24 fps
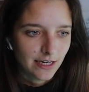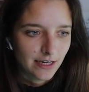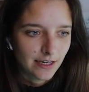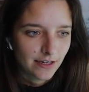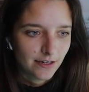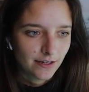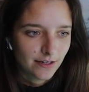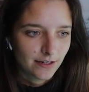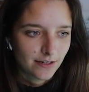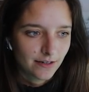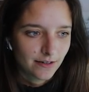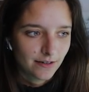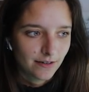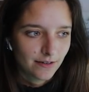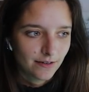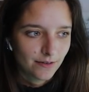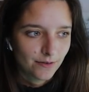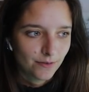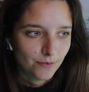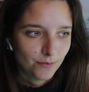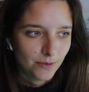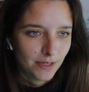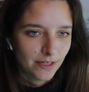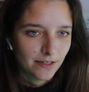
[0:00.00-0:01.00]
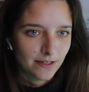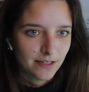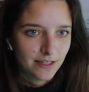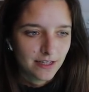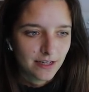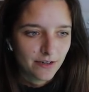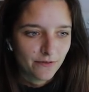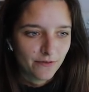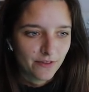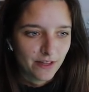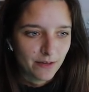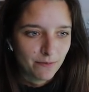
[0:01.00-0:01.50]
like real
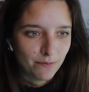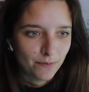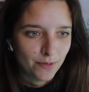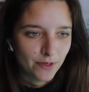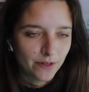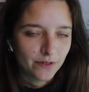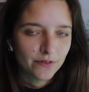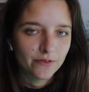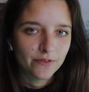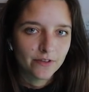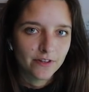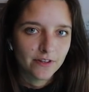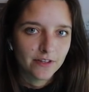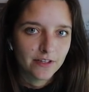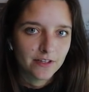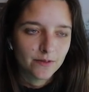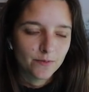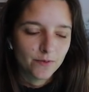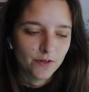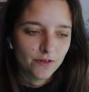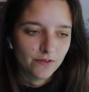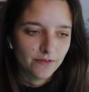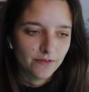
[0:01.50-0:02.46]
stuff they built for this